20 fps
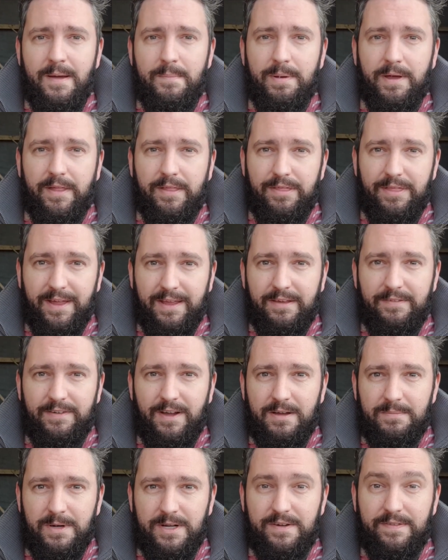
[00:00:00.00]
But thank you
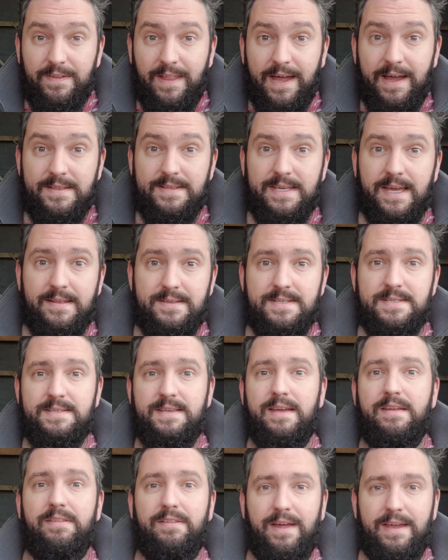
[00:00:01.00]
very much for that, and to
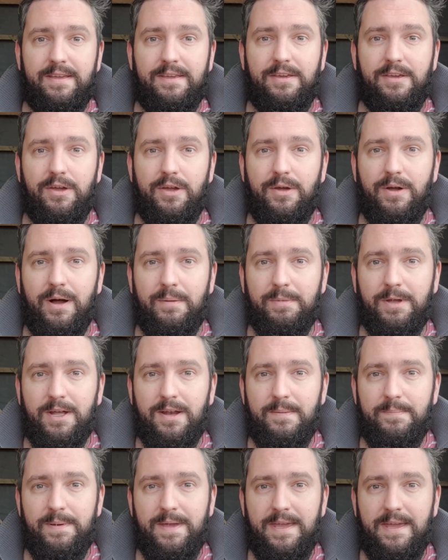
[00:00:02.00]
say thank you, I'm
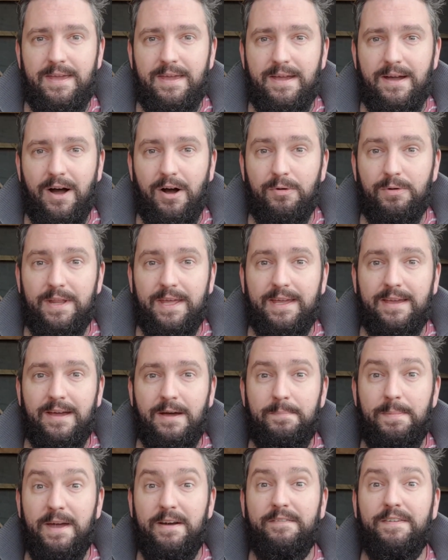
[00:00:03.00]
going to be holding
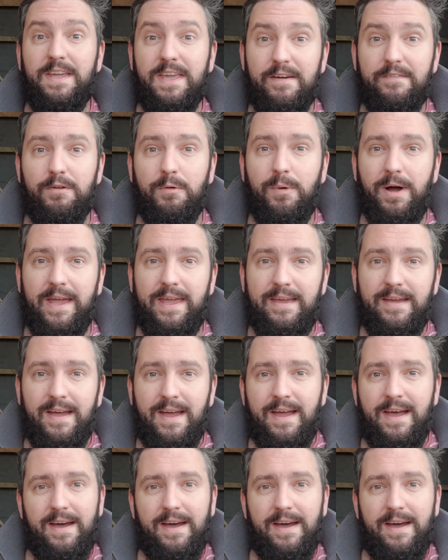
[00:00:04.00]
a bit of a giveaway,